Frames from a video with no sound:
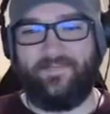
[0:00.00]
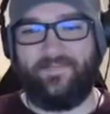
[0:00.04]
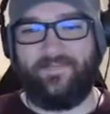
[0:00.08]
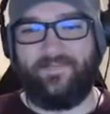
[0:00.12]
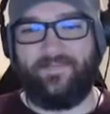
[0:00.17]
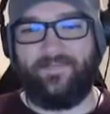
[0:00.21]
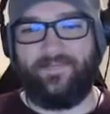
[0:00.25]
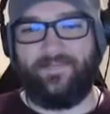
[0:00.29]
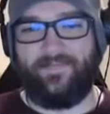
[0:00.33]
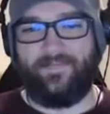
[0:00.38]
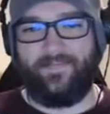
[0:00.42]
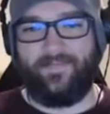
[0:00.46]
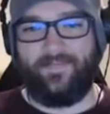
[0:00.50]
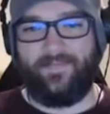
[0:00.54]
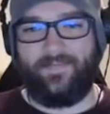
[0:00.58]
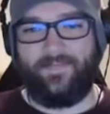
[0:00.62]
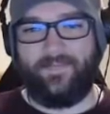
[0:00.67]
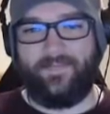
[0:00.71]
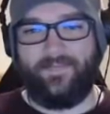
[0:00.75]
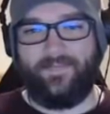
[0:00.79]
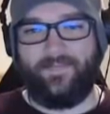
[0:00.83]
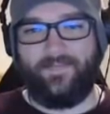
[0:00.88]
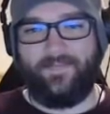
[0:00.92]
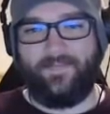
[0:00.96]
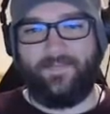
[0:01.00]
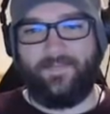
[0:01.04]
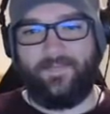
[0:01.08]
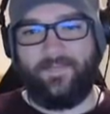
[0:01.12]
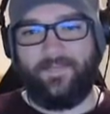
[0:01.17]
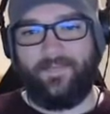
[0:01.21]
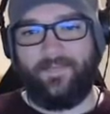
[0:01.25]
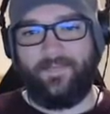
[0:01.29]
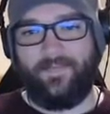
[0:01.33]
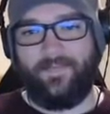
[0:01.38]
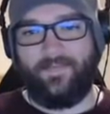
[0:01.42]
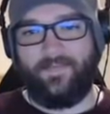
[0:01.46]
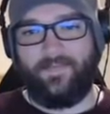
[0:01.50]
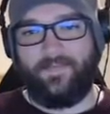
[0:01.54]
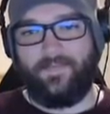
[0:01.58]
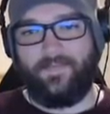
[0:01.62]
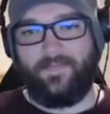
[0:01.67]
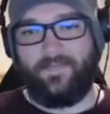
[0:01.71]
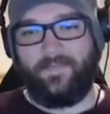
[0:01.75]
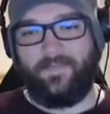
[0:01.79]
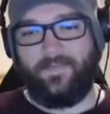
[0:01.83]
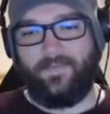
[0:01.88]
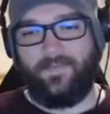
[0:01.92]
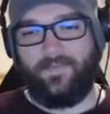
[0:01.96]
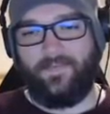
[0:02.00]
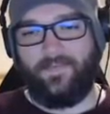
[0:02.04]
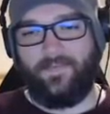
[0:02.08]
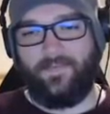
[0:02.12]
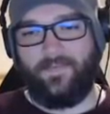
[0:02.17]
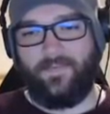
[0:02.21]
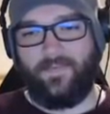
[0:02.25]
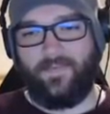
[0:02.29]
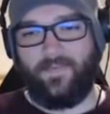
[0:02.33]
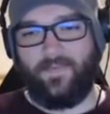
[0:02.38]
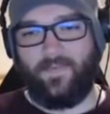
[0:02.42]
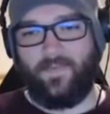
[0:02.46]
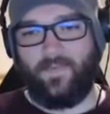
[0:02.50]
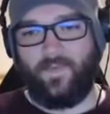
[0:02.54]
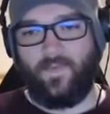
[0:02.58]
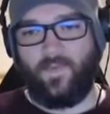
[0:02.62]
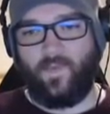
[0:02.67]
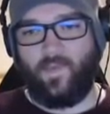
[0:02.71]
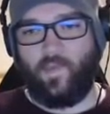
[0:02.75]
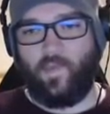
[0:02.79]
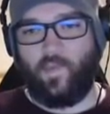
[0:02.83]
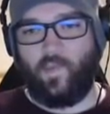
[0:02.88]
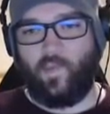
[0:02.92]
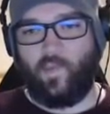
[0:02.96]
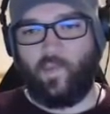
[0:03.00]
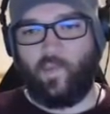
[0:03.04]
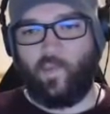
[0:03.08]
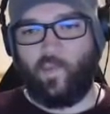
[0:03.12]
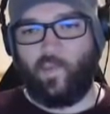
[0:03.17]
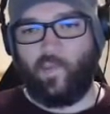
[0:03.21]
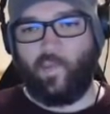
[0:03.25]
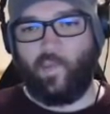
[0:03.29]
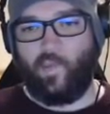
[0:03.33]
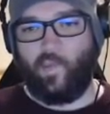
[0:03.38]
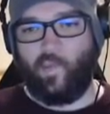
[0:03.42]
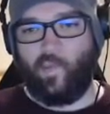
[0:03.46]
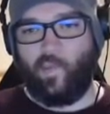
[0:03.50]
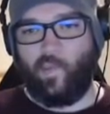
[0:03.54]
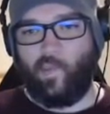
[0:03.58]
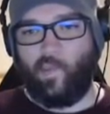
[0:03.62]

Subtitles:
(not speaking)